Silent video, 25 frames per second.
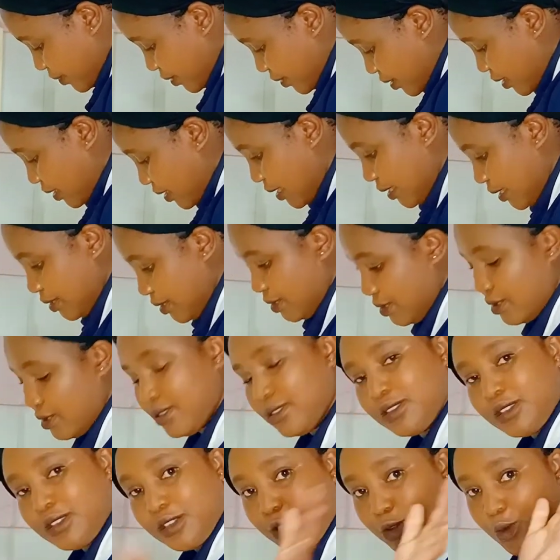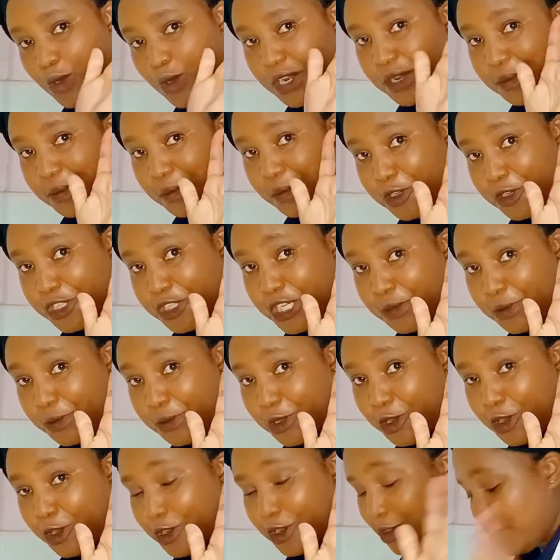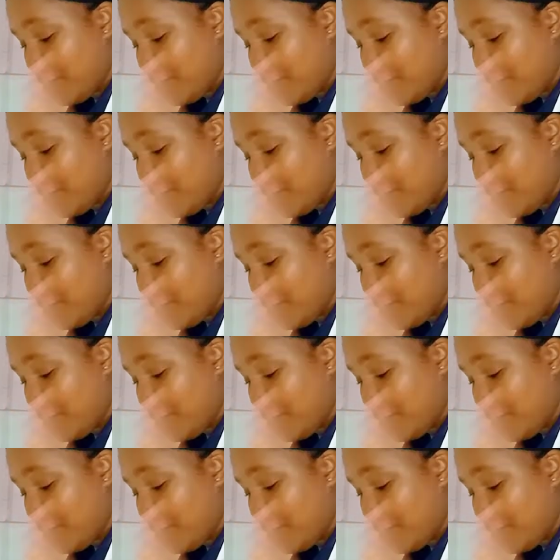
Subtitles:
Guys, nilikuwa nimeosha mikono,